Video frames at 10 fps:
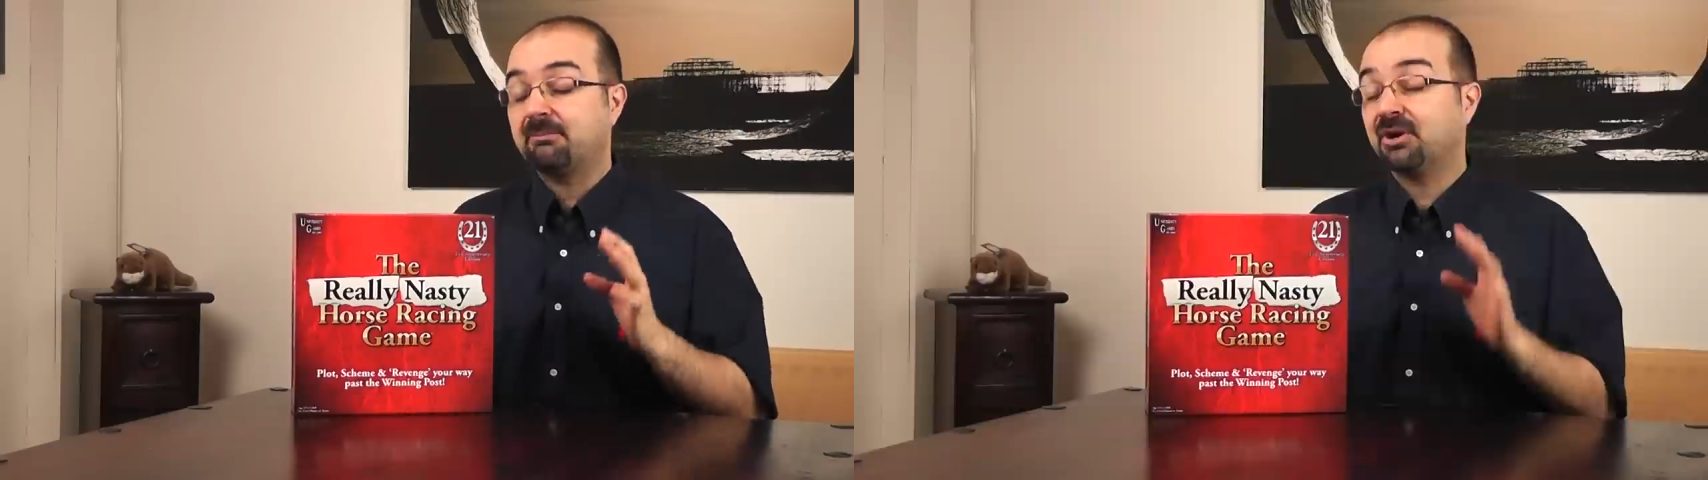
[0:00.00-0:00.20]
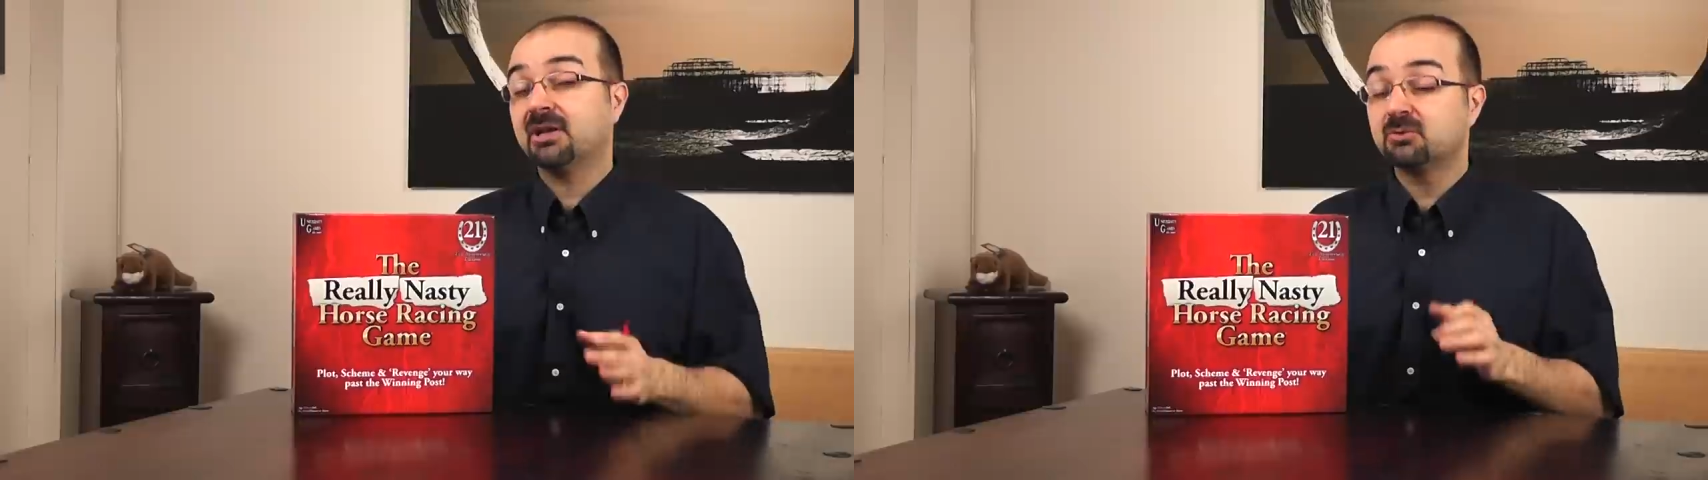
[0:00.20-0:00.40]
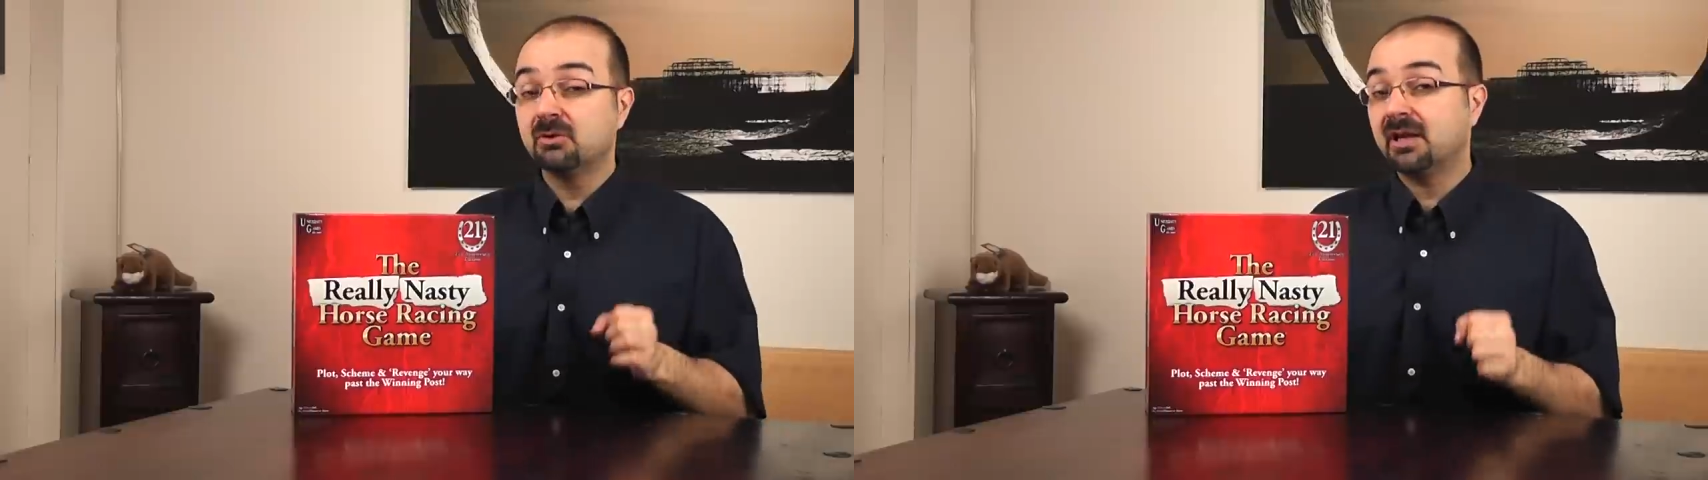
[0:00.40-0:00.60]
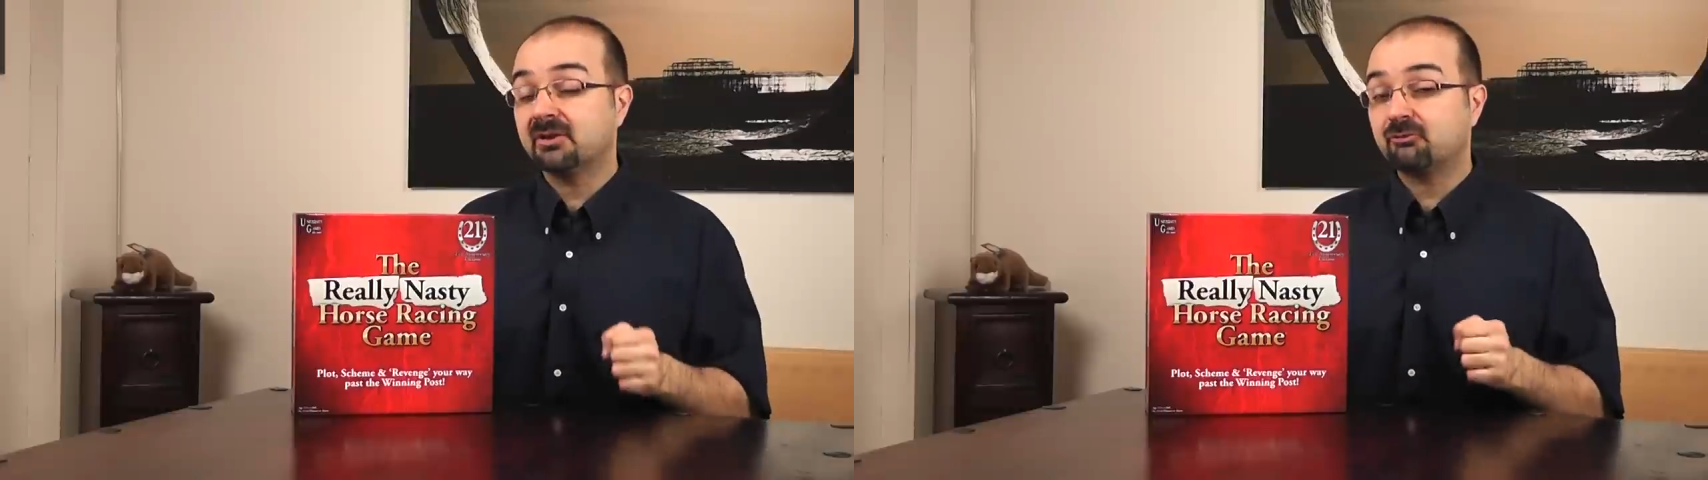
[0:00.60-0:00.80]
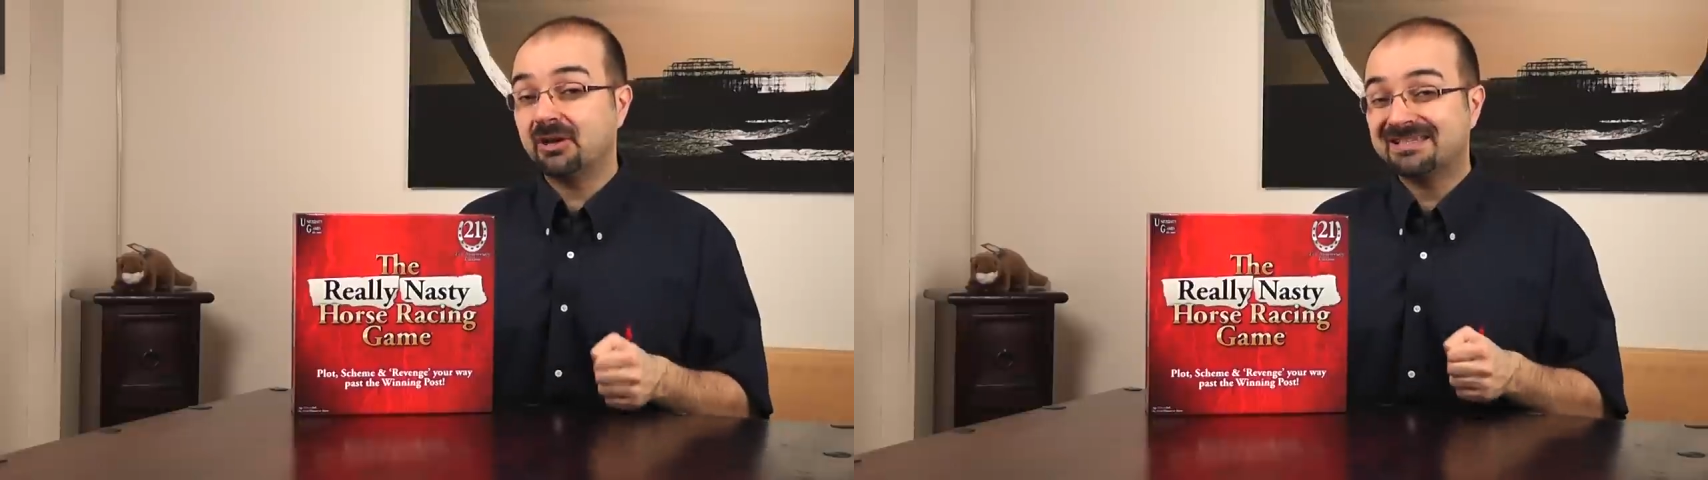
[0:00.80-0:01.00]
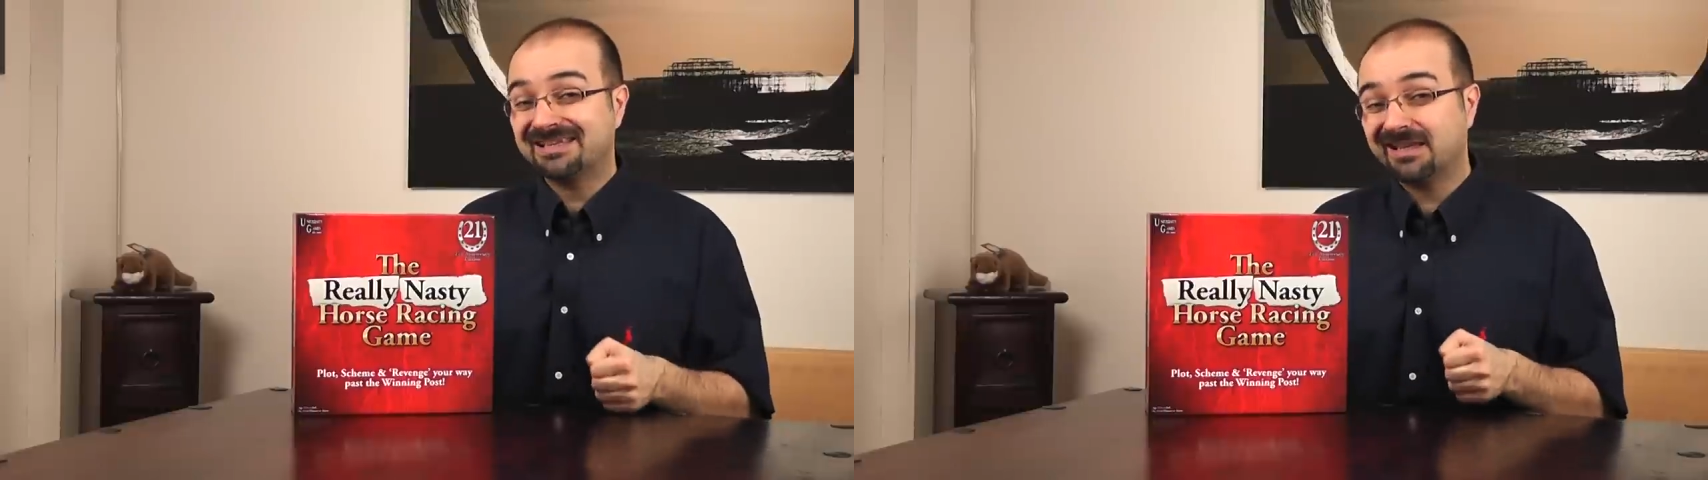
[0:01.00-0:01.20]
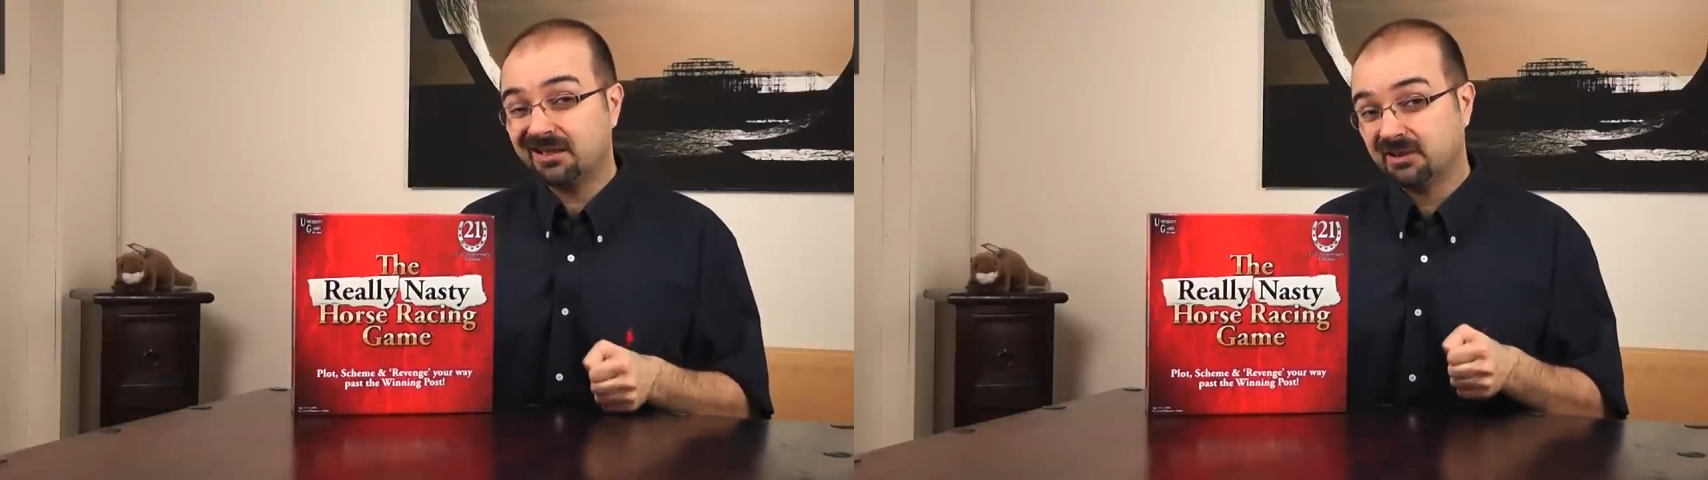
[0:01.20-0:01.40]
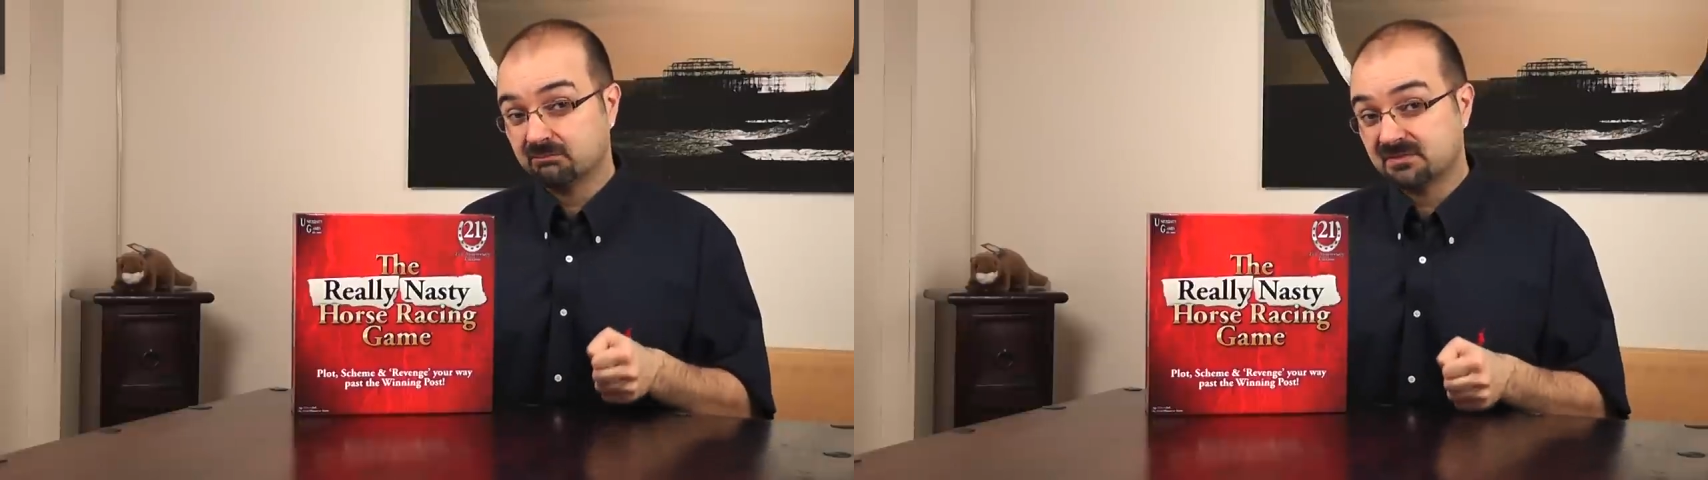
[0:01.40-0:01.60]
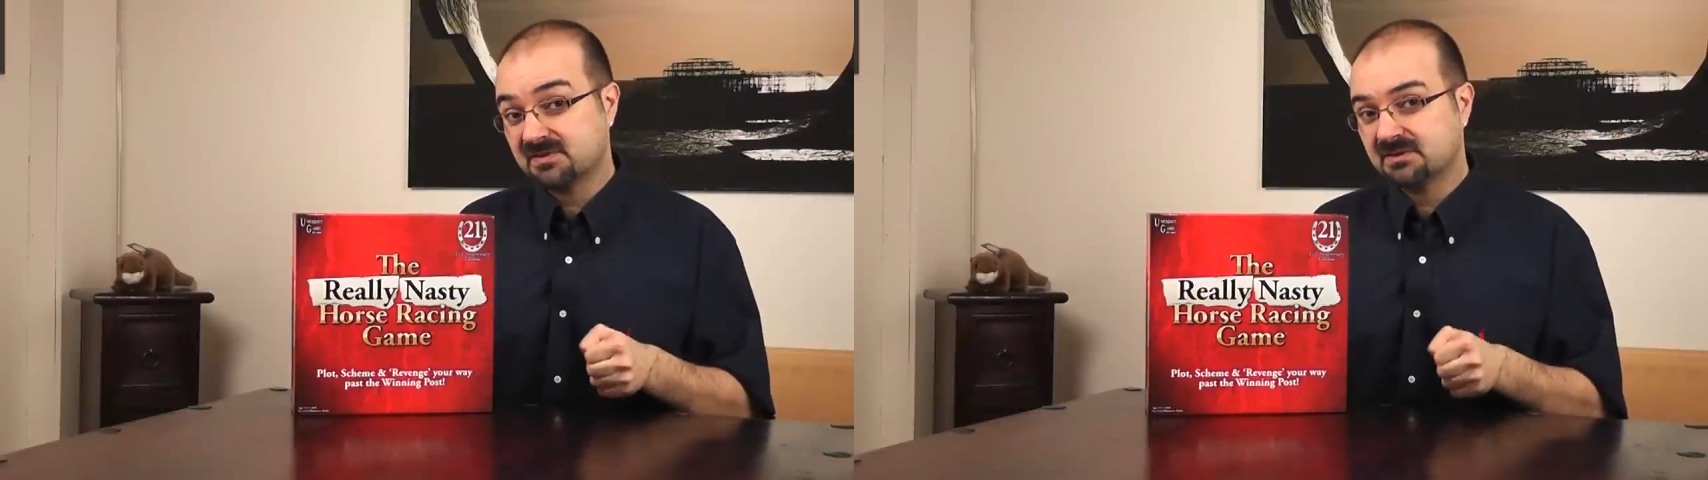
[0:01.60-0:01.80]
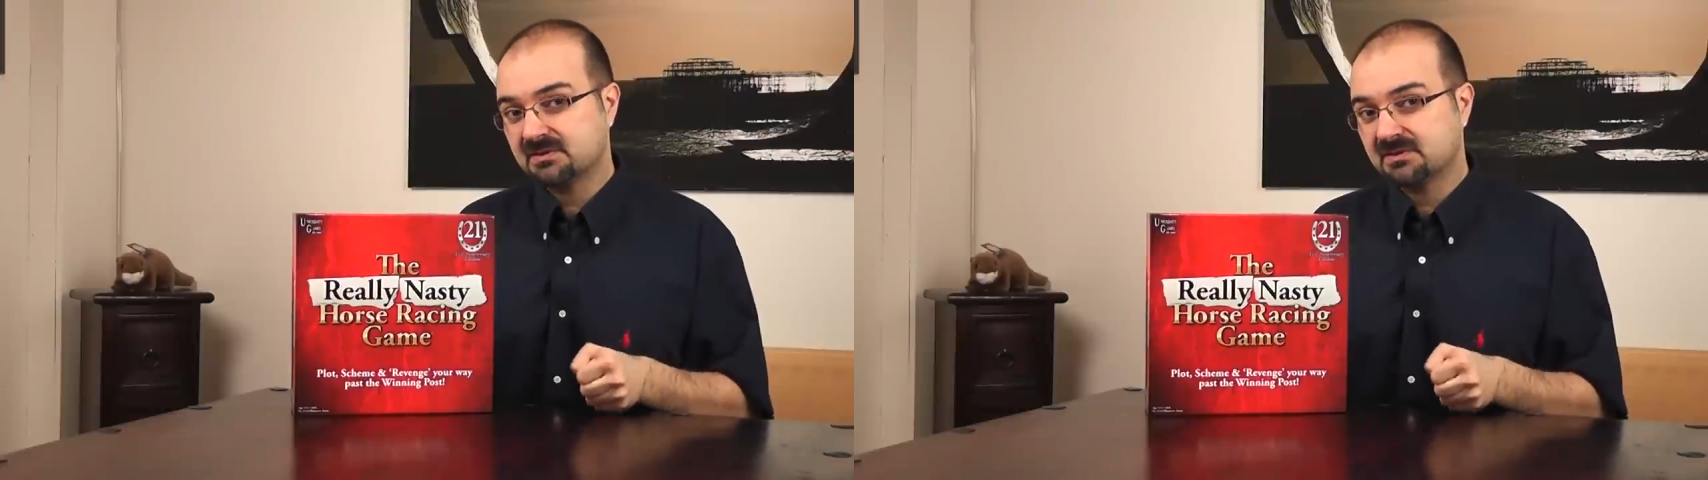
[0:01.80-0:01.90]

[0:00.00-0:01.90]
But I do like racing games.